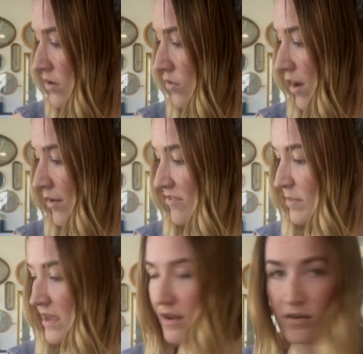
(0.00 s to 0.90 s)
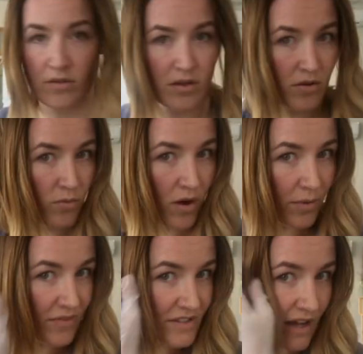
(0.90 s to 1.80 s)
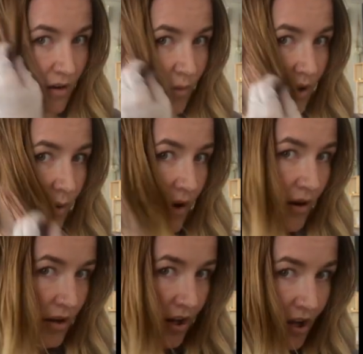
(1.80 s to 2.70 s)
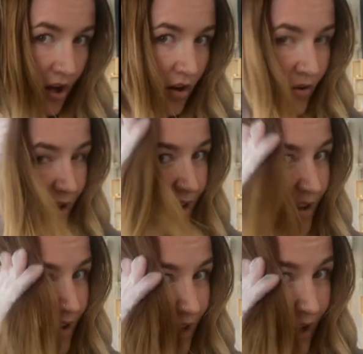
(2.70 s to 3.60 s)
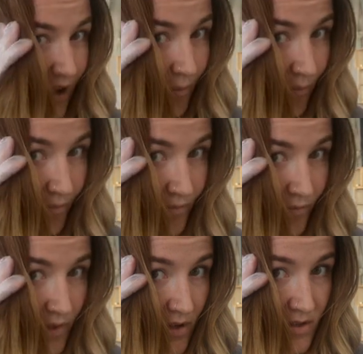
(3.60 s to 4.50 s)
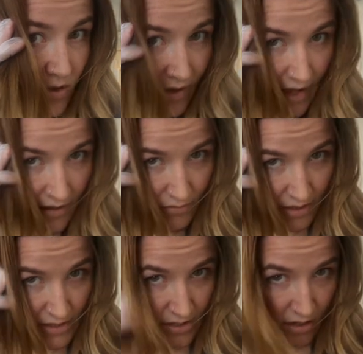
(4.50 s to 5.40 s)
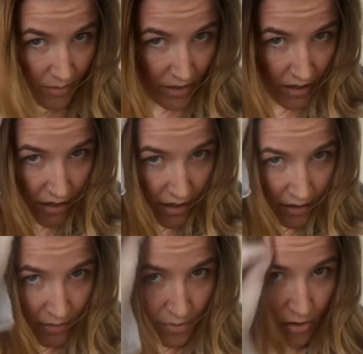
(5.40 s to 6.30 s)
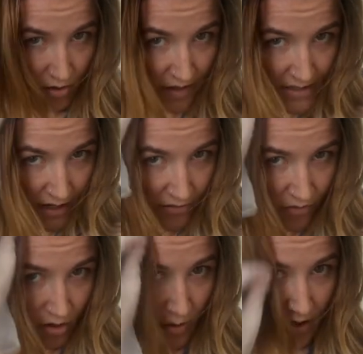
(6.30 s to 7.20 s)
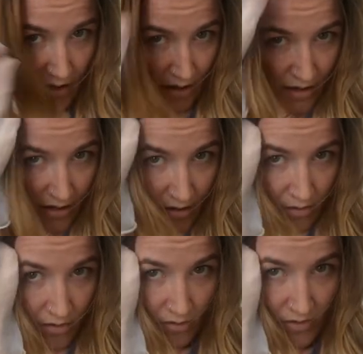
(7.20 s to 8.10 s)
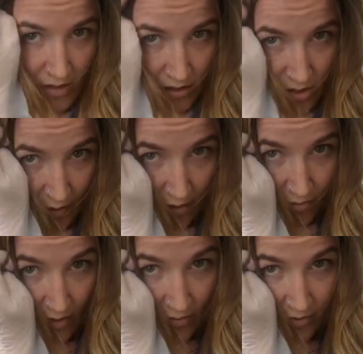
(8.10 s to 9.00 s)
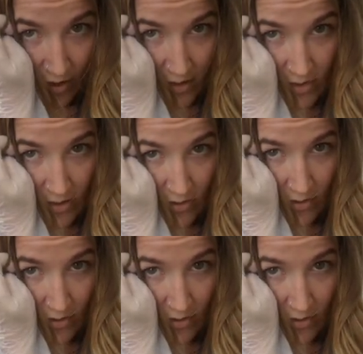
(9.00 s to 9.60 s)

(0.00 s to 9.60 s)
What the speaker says: where we've been, what we've done, and where we're gonna go. So again, we're gonna start up here. I'm gonna pull this hair forward, doing the front first.